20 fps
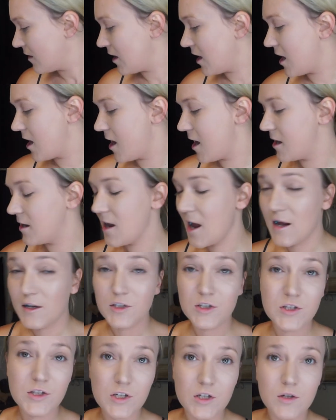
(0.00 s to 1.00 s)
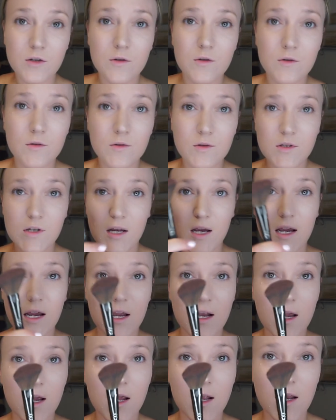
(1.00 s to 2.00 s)
and I just use
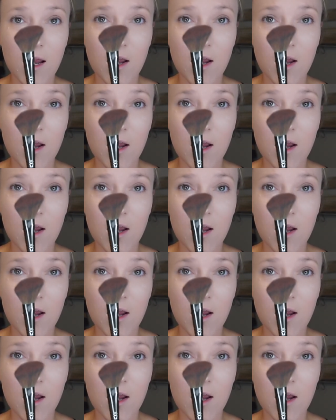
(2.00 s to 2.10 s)
an